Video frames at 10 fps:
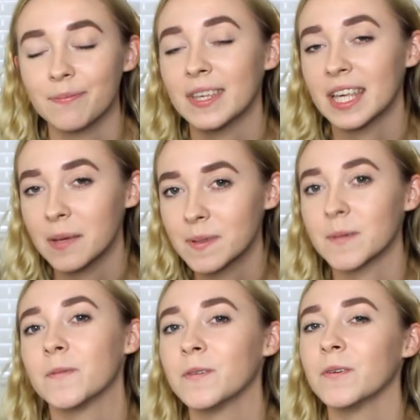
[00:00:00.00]
keep
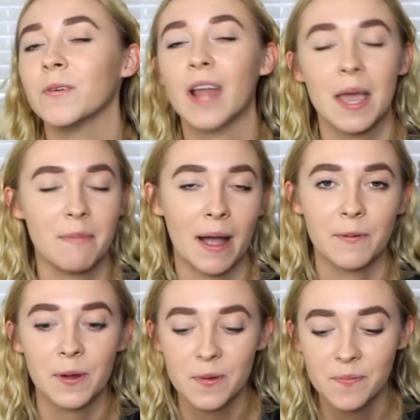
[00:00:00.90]
some food in my
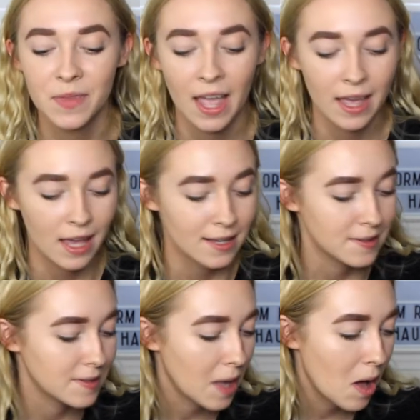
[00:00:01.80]
room.
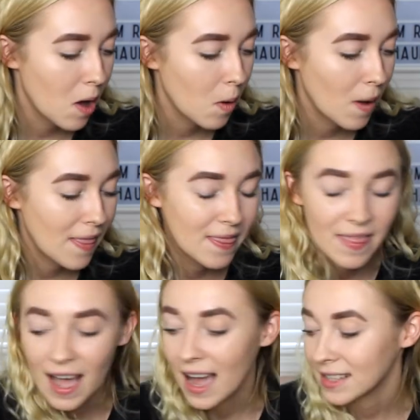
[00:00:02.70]
So
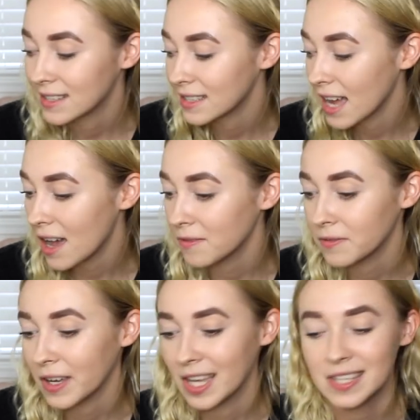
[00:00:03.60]
that stuff
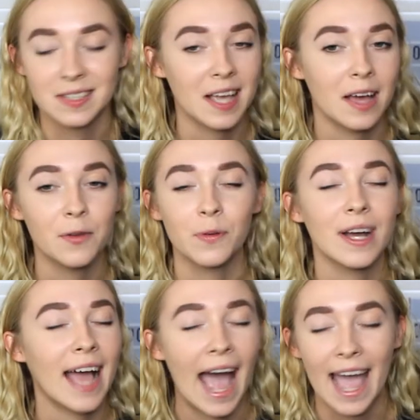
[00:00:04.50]
is kind of
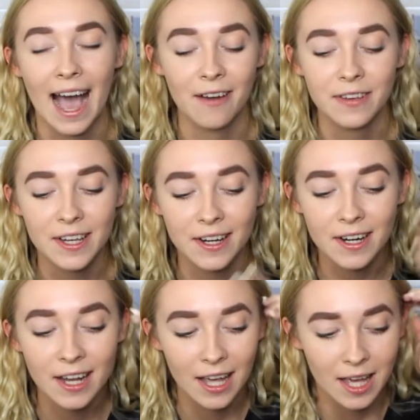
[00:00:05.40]
what I have
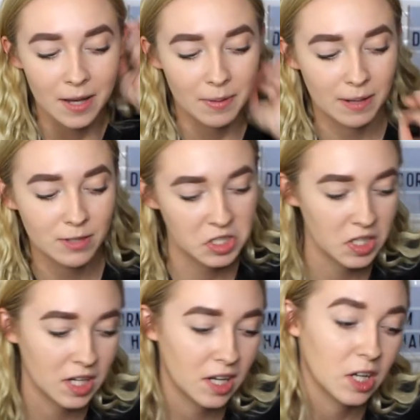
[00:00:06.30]
here. But I'm just
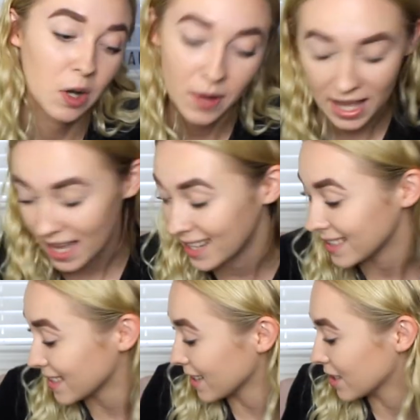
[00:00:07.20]
going to go ahead and
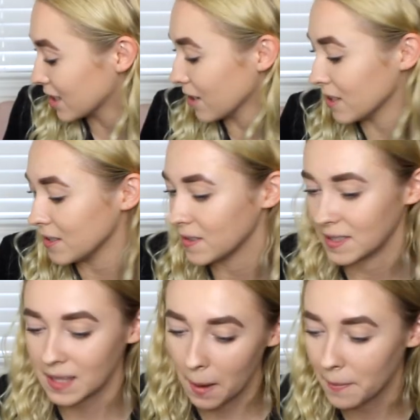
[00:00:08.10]
start showing you
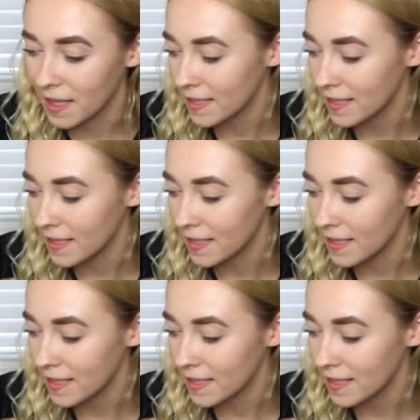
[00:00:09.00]
some